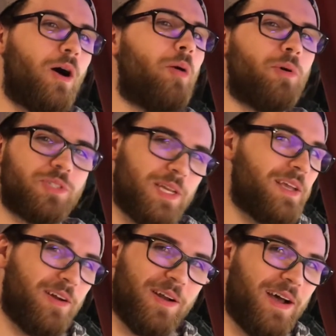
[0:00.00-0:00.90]
almost a
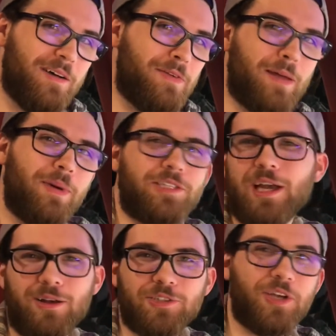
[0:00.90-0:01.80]
year now I've had my
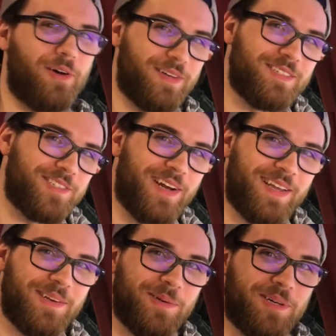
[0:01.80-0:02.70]
challenge going just trying to
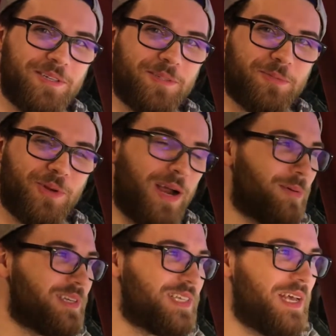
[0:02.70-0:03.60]
get to 100
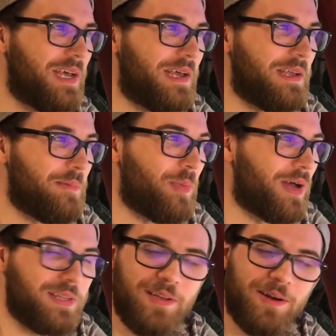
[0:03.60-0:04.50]
subscribers
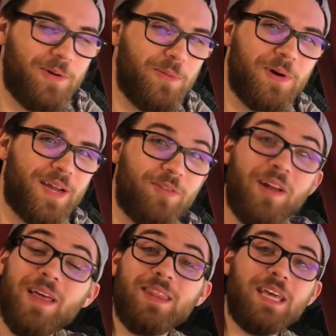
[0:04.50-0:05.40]
but you know
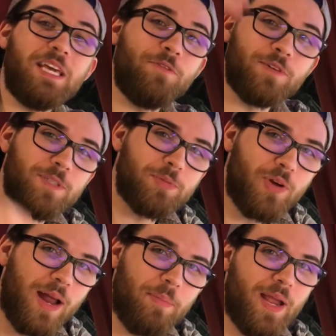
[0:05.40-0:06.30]
whatever thank you for
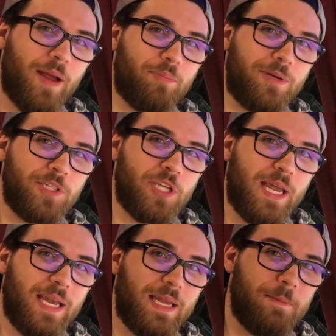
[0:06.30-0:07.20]
subscribing I
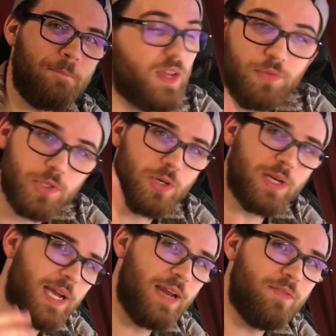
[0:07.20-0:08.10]
appreciated it if there's
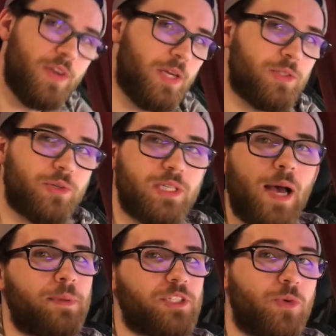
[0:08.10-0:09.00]
certain kind of videos or
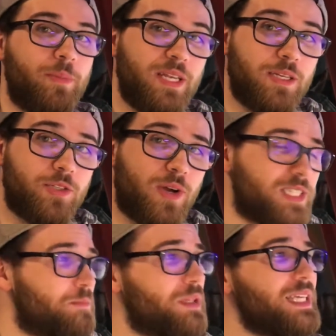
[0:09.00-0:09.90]
topics you want me to
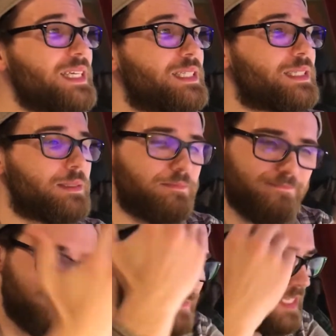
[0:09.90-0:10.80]
address please
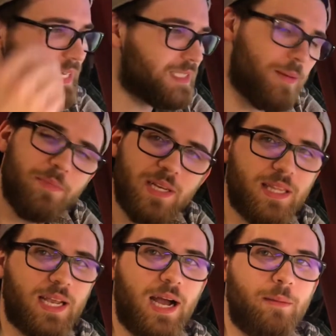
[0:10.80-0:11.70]
say something in
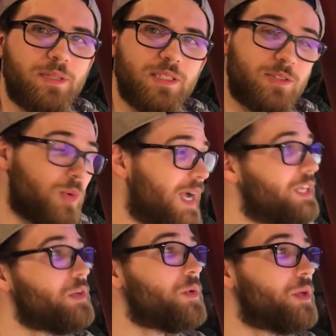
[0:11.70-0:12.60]
the comments that's why I do